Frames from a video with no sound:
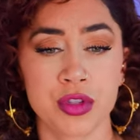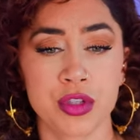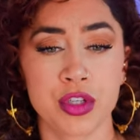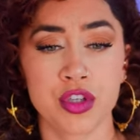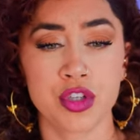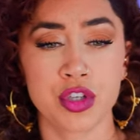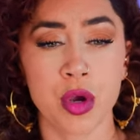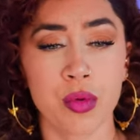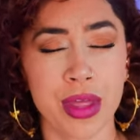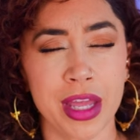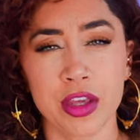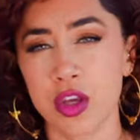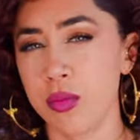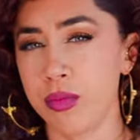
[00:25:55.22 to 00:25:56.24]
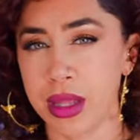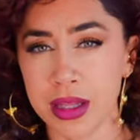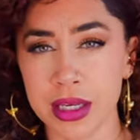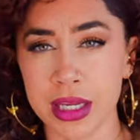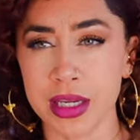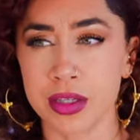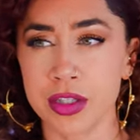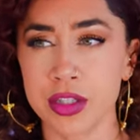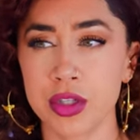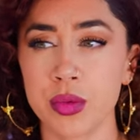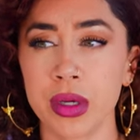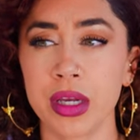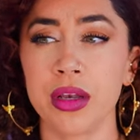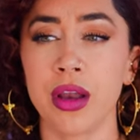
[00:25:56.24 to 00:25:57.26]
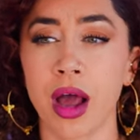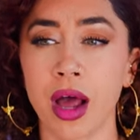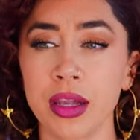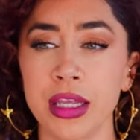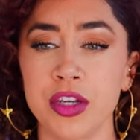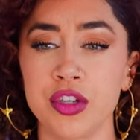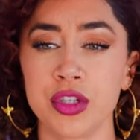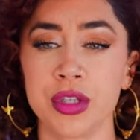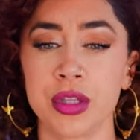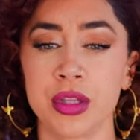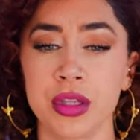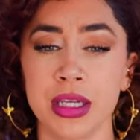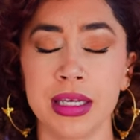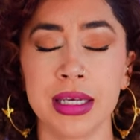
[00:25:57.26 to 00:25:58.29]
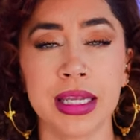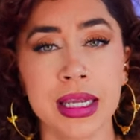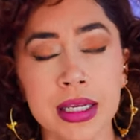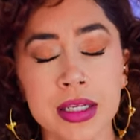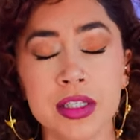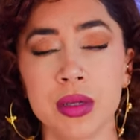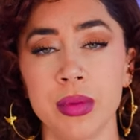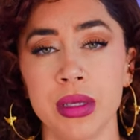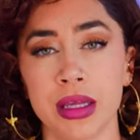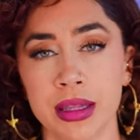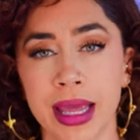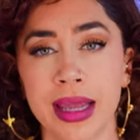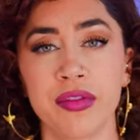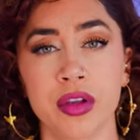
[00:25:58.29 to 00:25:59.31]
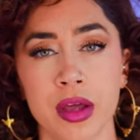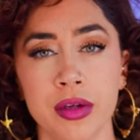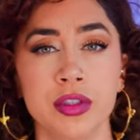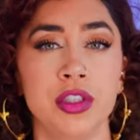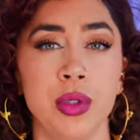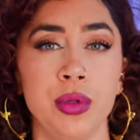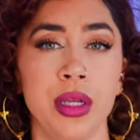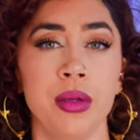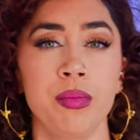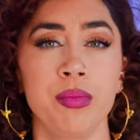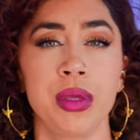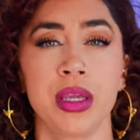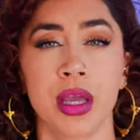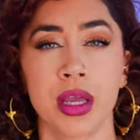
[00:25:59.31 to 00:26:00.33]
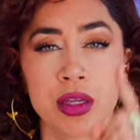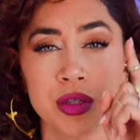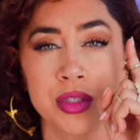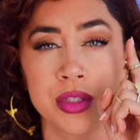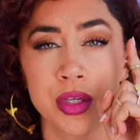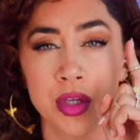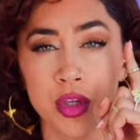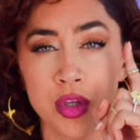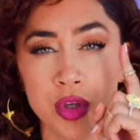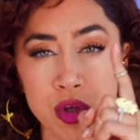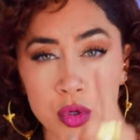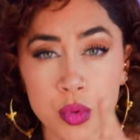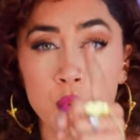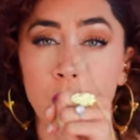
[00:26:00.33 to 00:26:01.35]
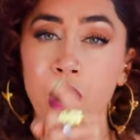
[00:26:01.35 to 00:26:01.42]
to show that humility, to acknowledge the need to be a lifelong student because you